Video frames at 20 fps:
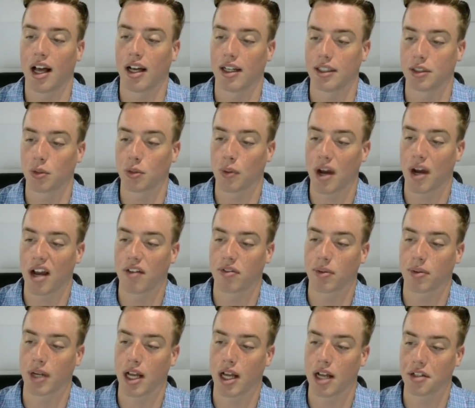derived from
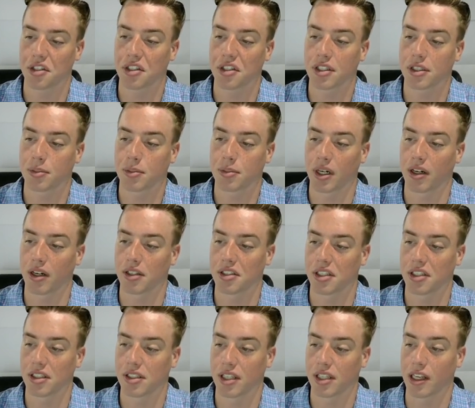conscious
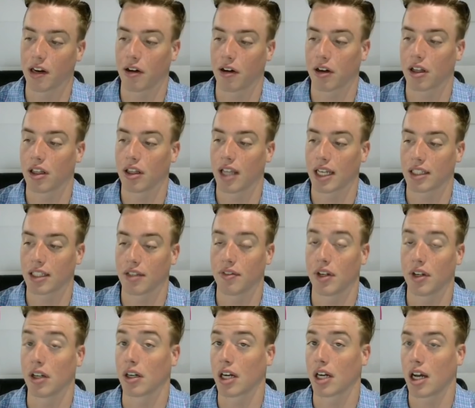experiences and our collective
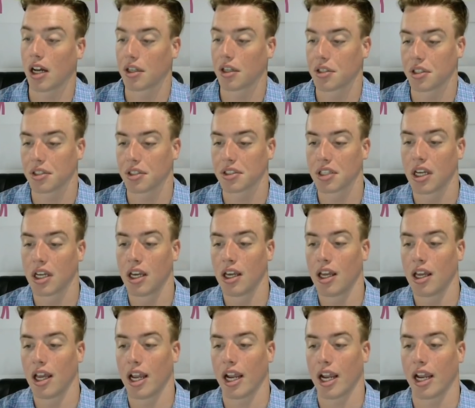unconscious,
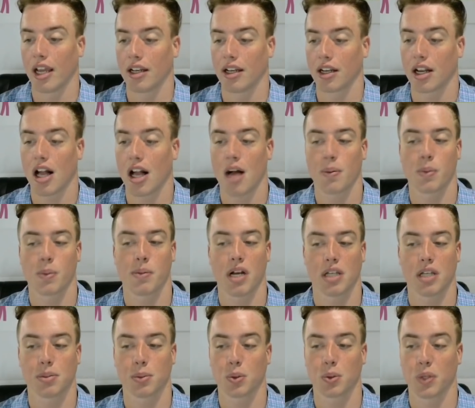and a
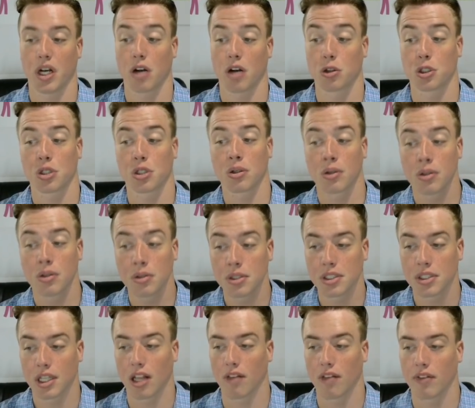compromise between our true
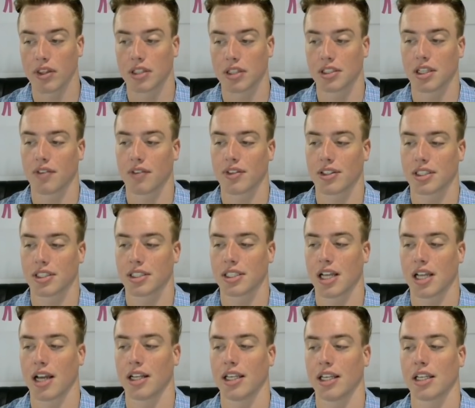self and the self that
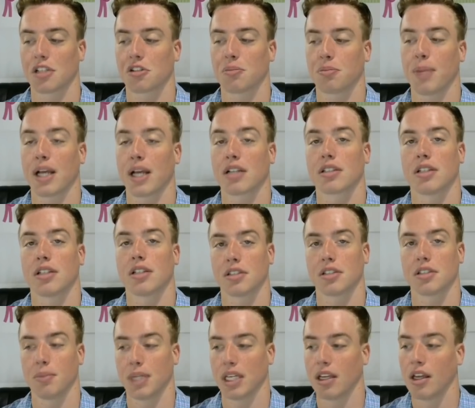society expects us to
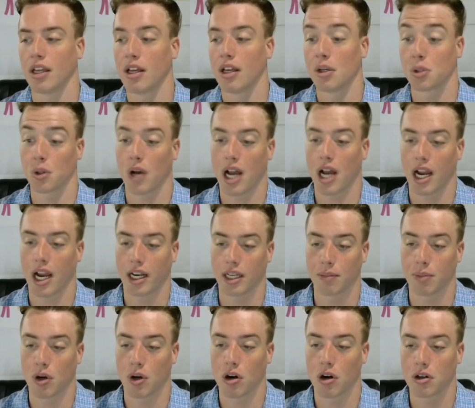be. So hiding
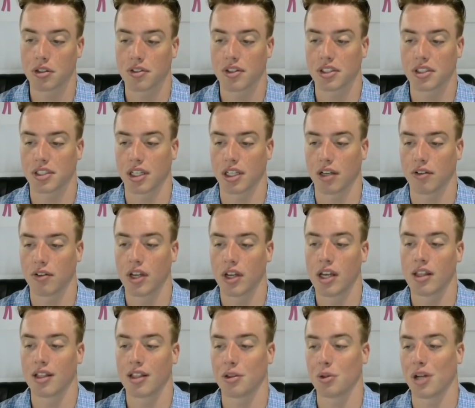parts of the self
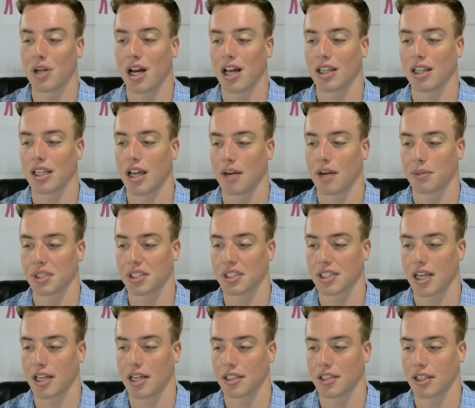that do not align with
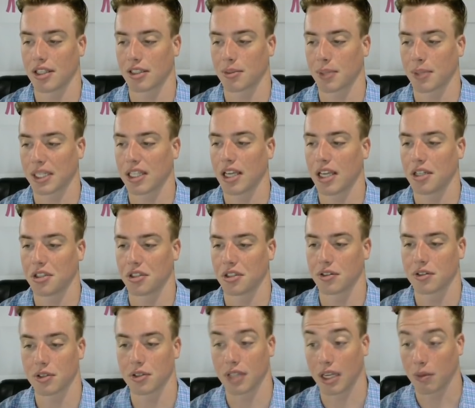society's
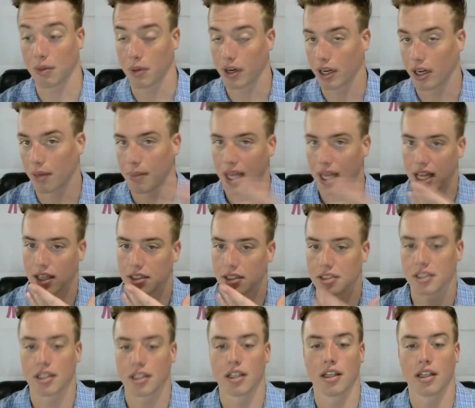expectations, so like wearing a mask.